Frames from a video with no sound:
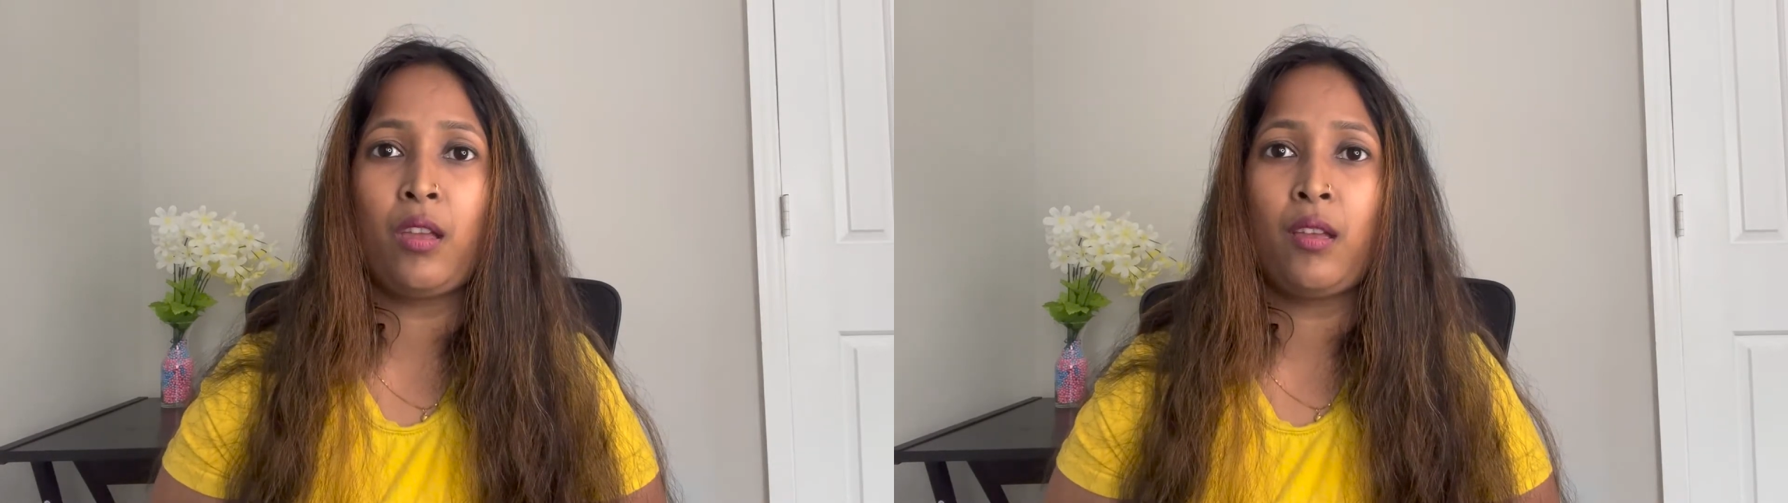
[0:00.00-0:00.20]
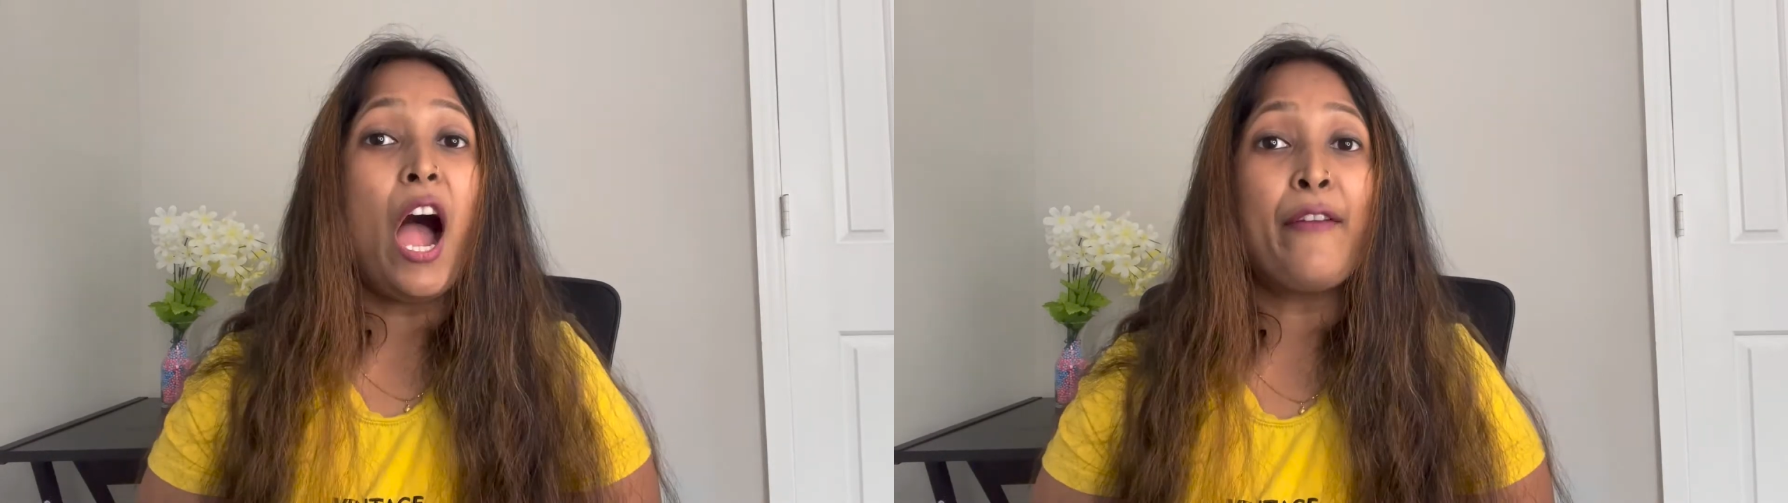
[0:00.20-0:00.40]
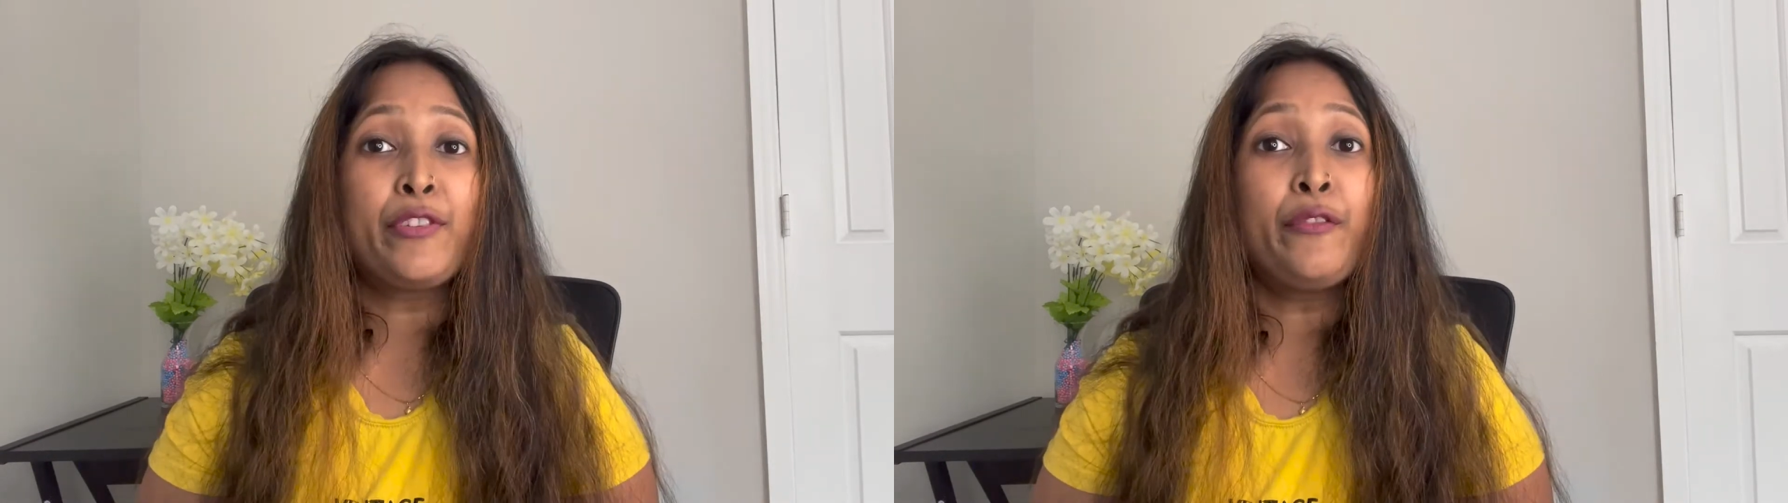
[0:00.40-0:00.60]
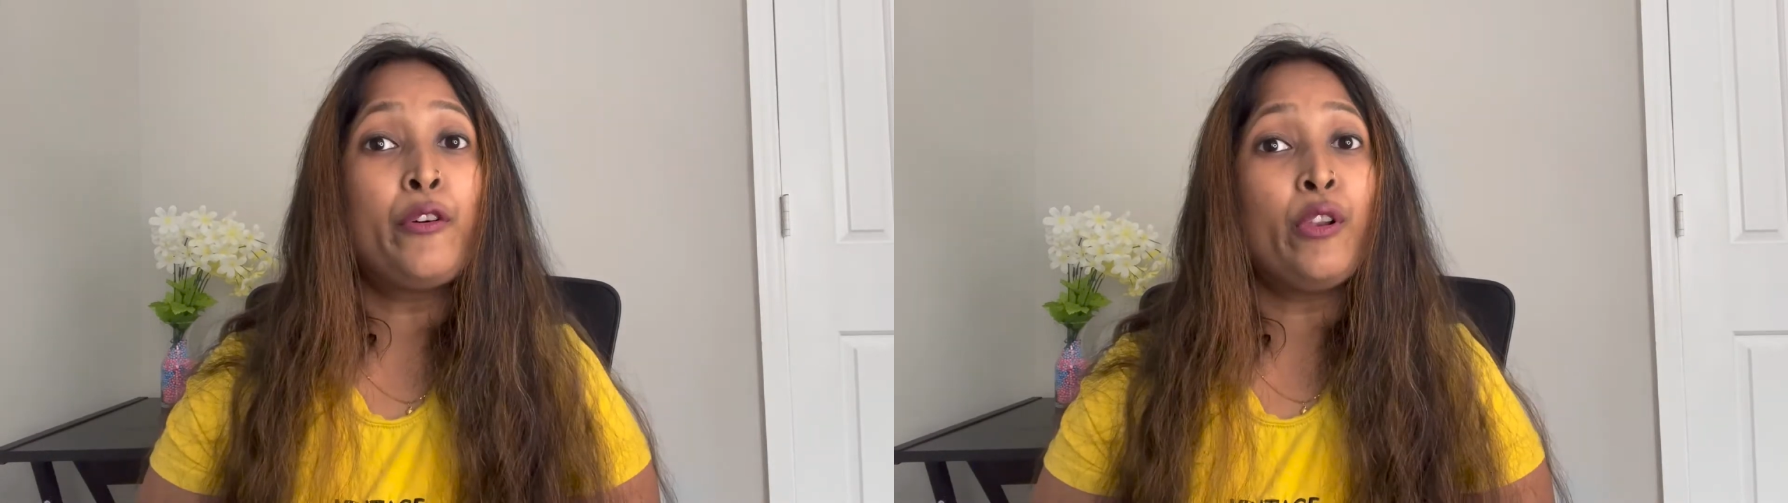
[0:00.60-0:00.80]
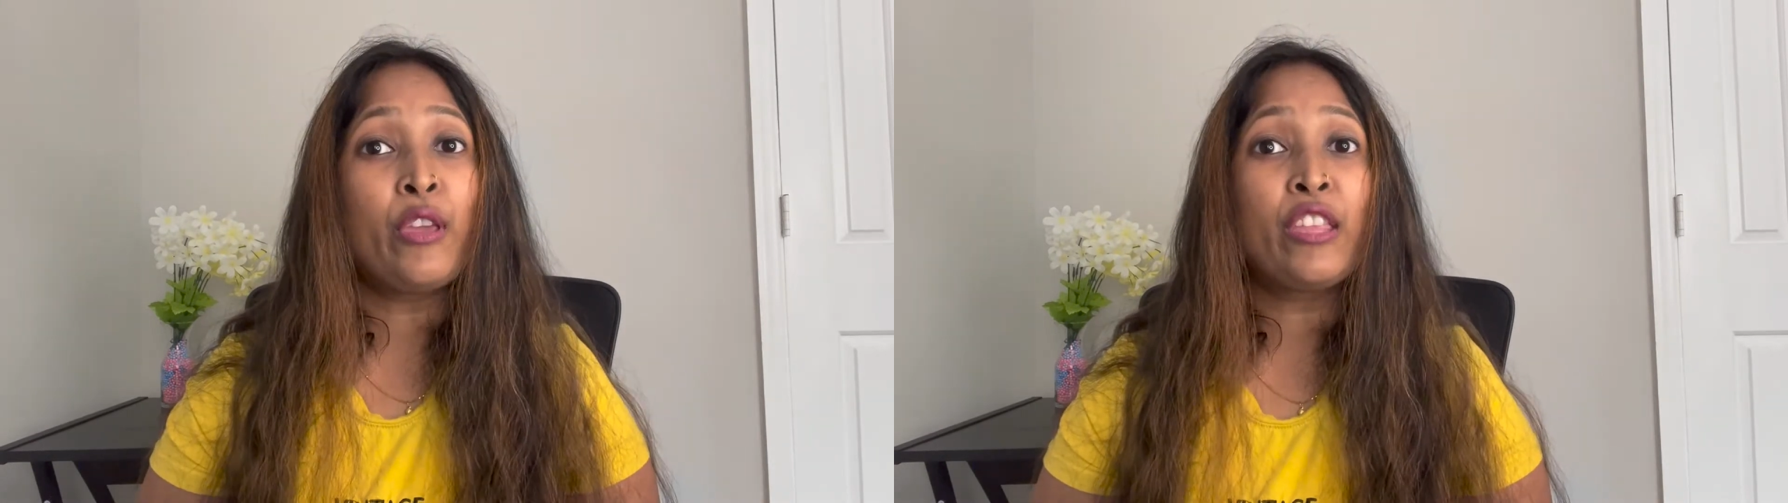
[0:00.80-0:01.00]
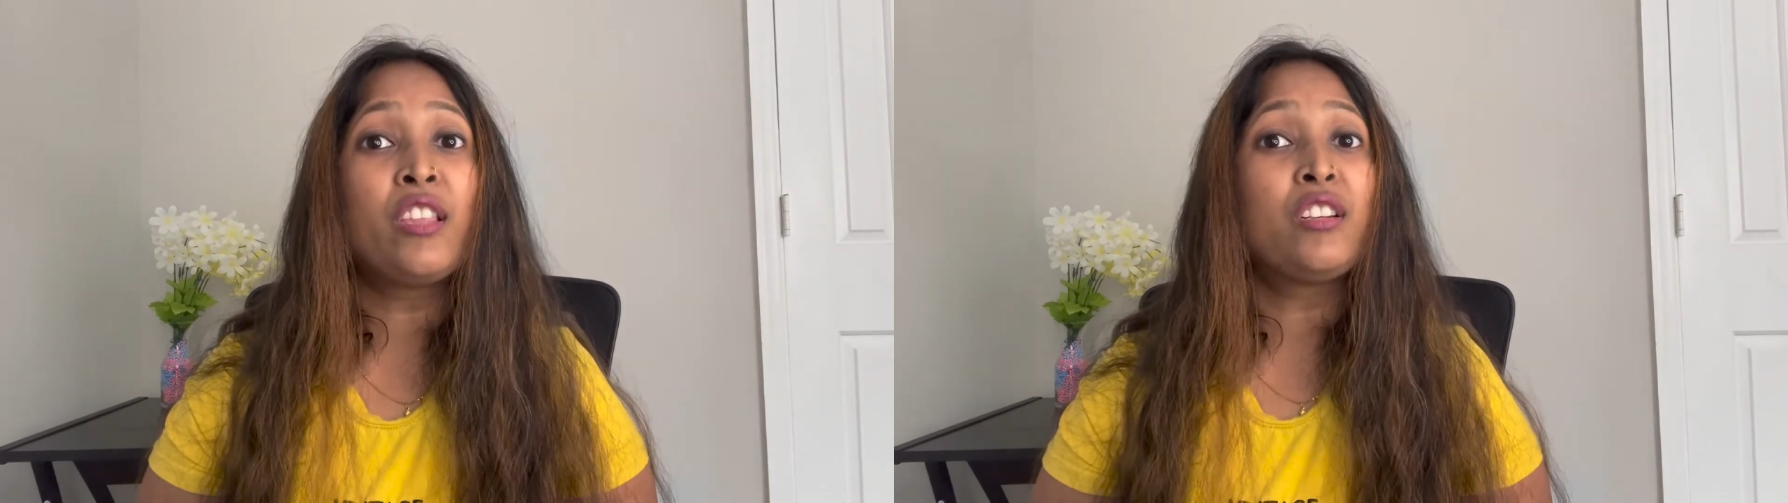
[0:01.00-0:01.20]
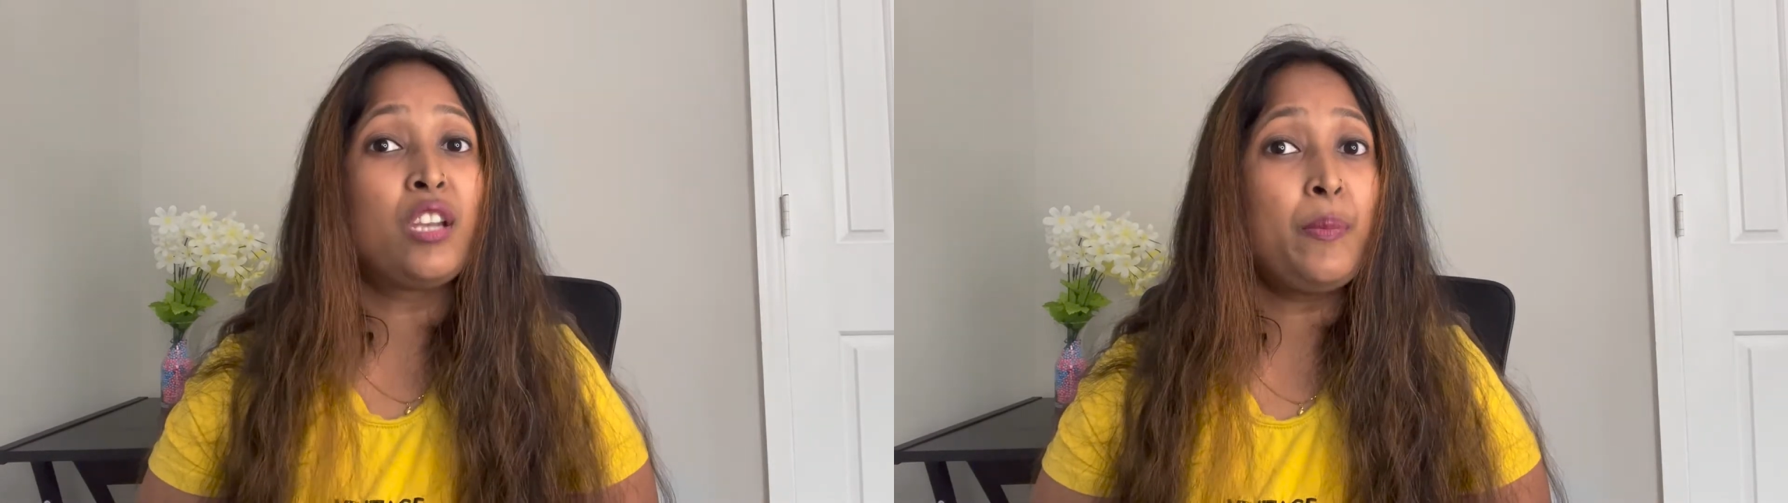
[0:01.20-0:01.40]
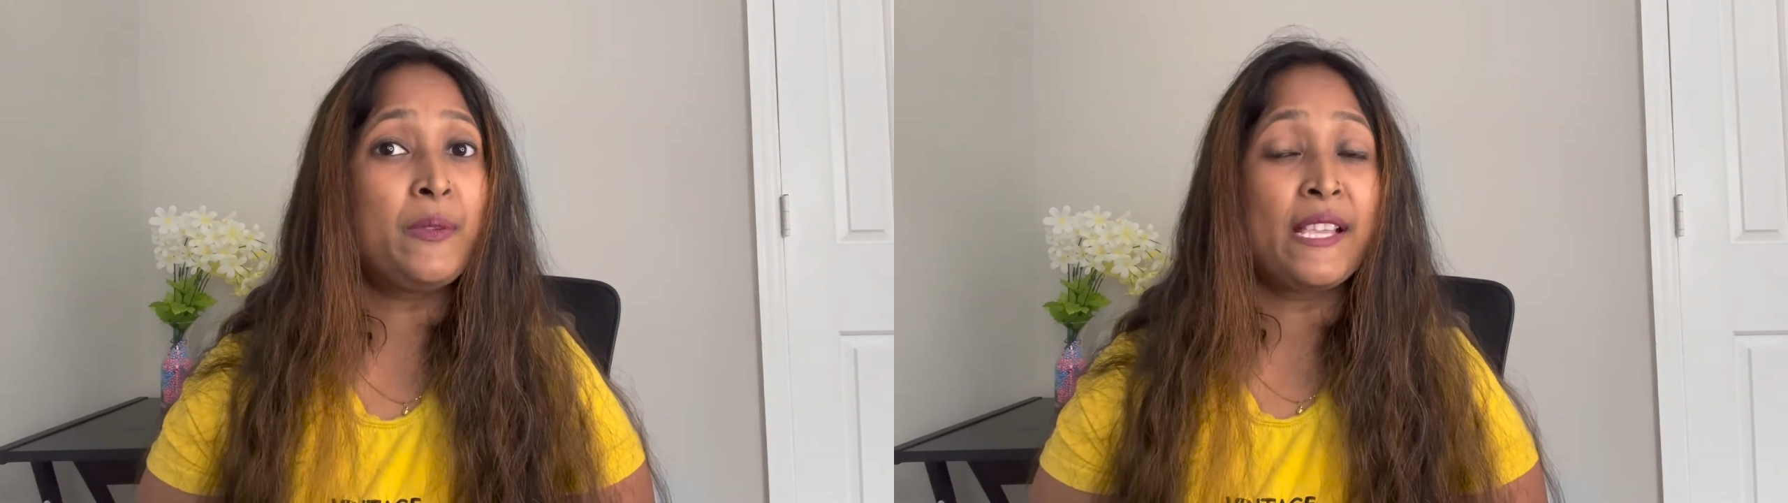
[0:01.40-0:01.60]
After following the
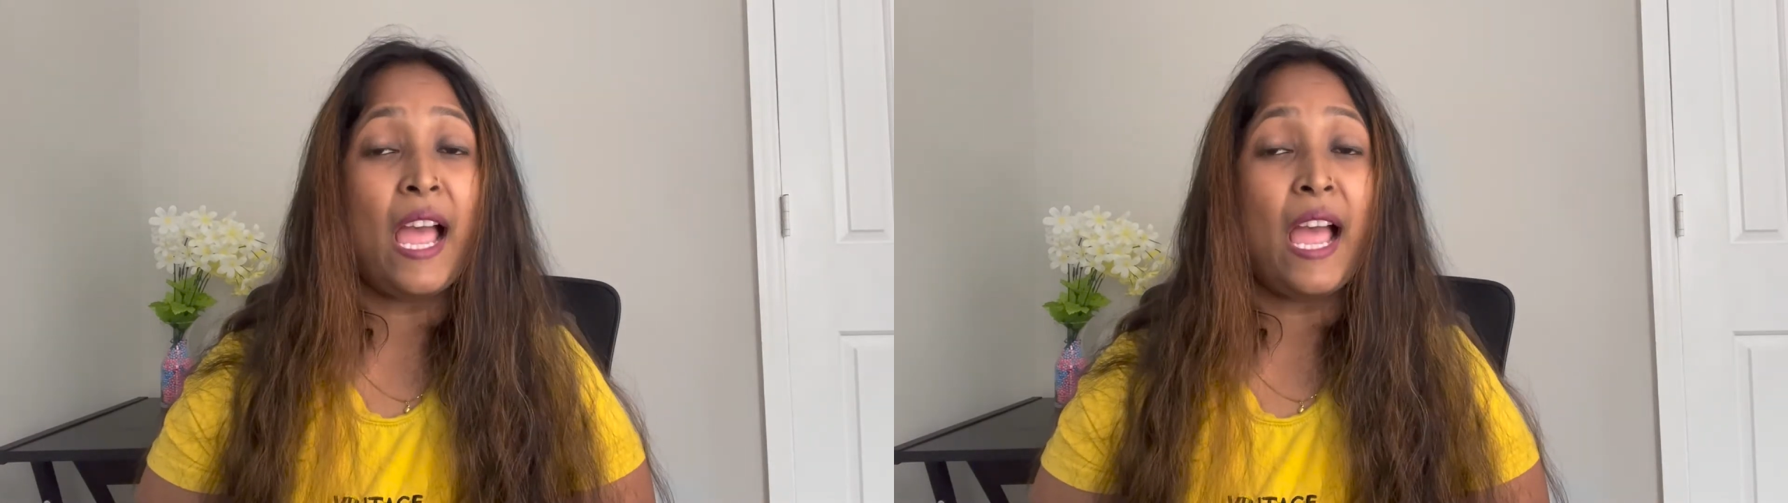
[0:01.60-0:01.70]
tips